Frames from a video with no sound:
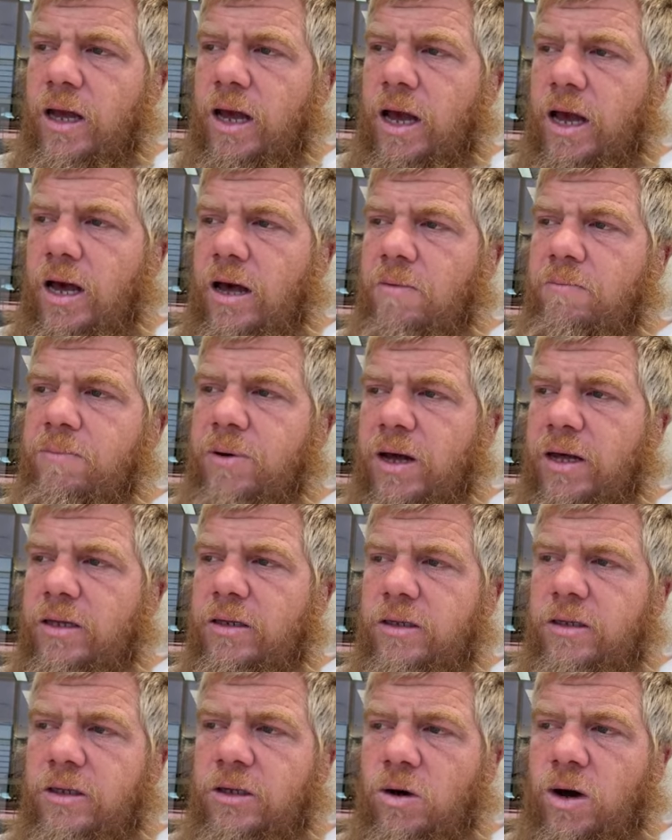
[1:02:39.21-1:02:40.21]
Uh,
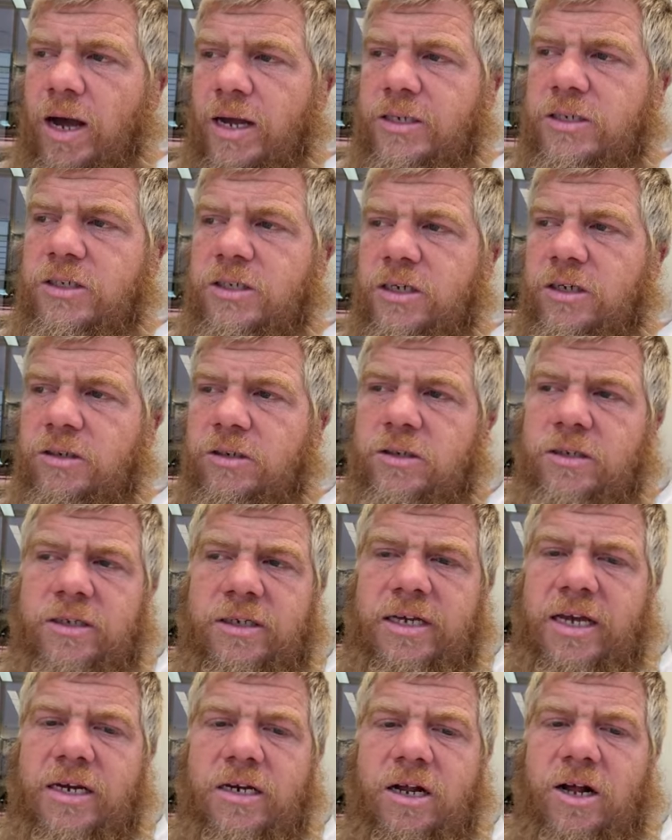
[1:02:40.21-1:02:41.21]
but, you know, I still
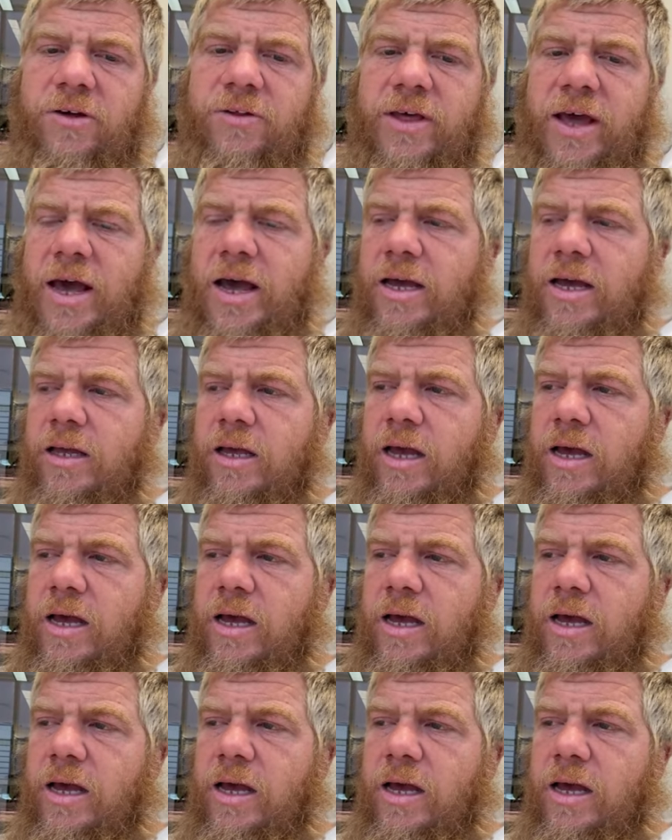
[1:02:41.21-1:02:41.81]
get all that,